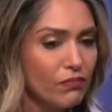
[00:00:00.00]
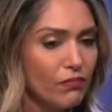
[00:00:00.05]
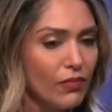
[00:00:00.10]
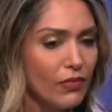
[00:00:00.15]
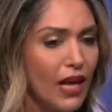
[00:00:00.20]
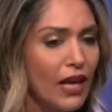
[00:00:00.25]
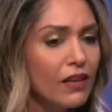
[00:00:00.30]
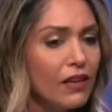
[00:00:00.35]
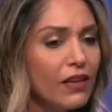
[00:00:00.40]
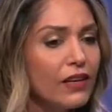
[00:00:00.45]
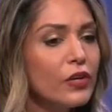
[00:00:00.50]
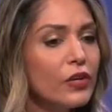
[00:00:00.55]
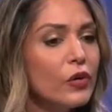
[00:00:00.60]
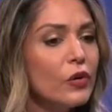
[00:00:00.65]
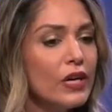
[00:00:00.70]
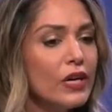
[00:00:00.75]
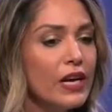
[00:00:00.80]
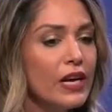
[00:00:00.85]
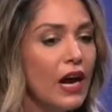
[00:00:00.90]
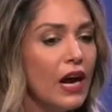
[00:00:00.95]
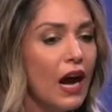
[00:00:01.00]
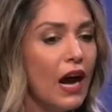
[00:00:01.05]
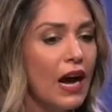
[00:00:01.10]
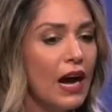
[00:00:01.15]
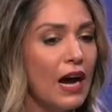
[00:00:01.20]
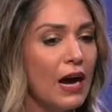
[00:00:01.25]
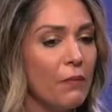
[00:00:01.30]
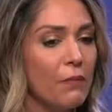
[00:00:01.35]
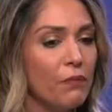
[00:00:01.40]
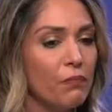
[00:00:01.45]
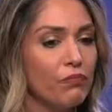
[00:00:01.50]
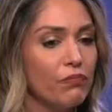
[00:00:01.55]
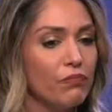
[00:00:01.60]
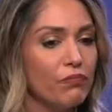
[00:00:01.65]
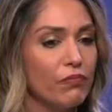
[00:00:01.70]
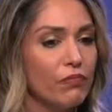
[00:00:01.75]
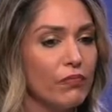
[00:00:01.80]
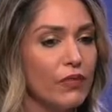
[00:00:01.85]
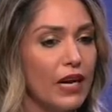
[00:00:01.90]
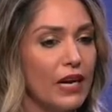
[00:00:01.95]
a little um,
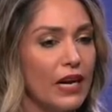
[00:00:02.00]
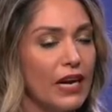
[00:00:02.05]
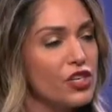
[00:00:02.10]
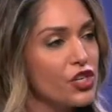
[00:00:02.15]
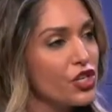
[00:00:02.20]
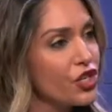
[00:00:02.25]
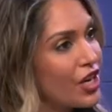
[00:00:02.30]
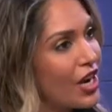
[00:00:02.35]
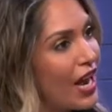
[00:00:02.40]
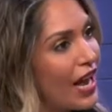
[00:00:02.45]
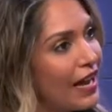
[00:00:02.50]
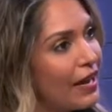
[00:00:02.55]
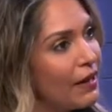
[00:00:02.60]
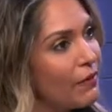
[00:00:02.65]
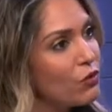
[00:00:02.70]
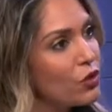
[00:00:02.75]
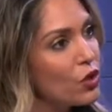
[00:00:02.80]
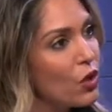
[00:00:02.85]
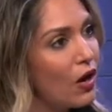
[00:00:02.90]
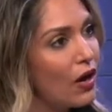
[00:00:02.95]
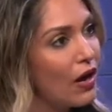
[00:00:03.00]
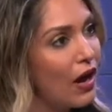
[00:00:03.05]
ashamed